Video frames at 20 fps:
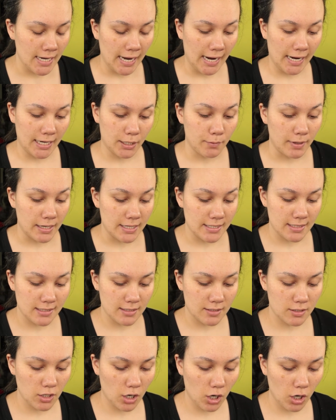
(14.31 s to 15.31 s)
Anyways,
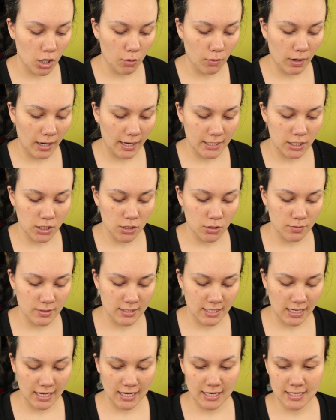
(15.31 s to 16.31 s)
so I
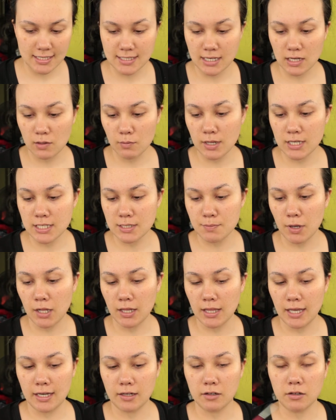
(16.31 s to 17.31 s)
use a Sigma small
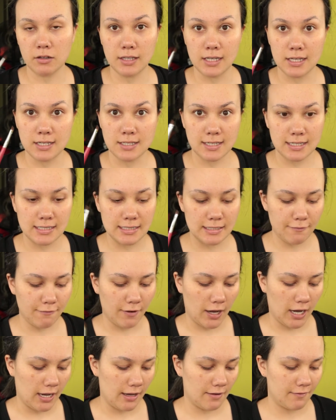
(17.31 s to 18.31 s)
angle
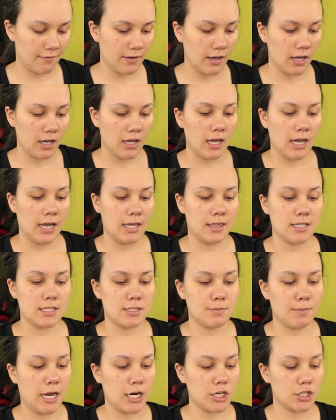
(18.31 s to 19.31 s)
E65 and the
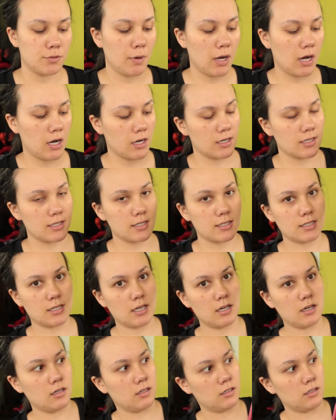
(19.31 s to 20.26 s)
Smashbox,